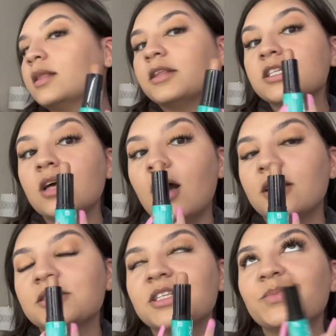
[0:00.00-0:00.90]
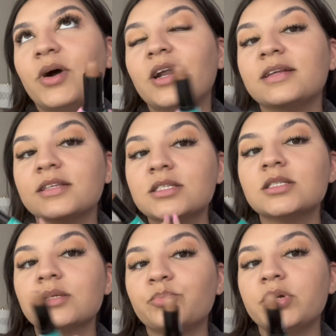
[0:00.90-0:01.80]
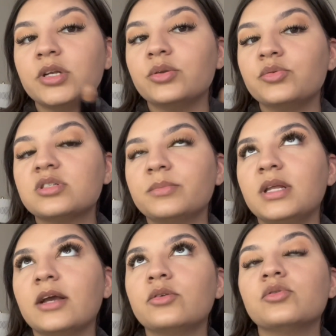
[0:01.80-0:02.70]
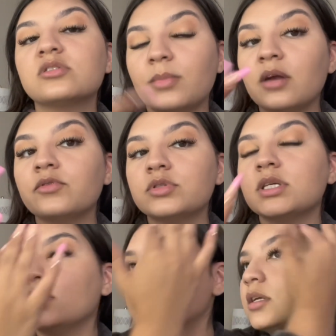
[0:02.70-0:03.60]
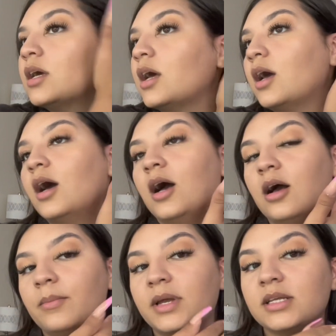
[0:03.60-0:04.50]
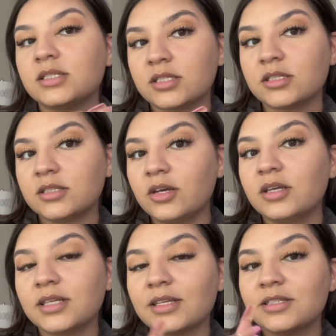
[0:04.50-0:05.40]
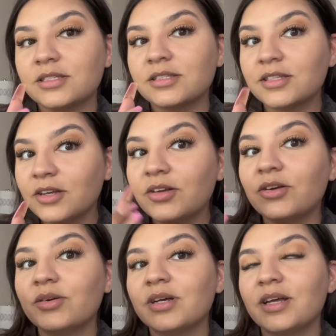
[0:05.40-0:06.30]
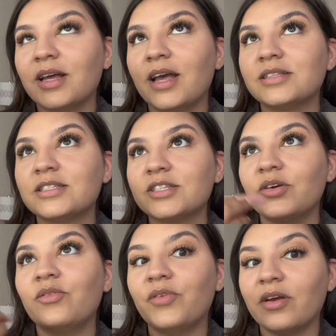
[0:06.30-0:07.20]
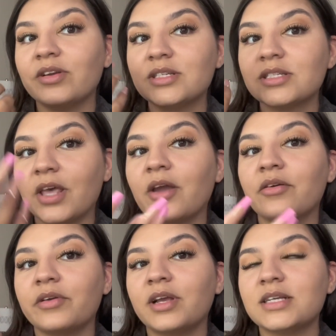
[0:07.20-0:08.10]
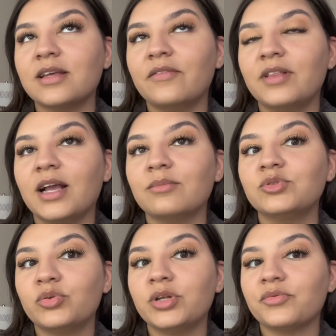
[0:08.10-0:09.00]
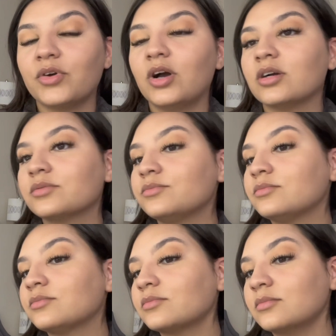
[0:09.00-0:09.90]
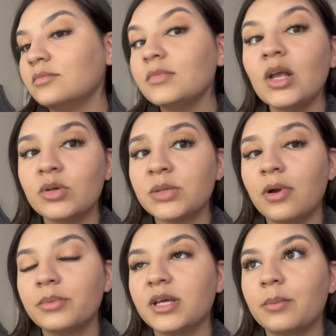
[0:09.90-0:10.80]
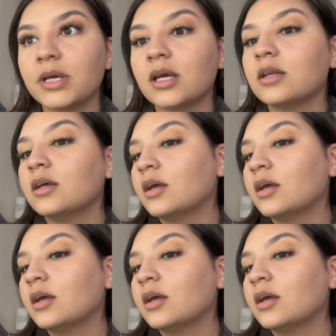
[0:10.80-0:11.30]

This part, like, this is pretty new to me, like new to my routine, and it's still very scary because I feel like I'm doing it wrong, which I probably am again.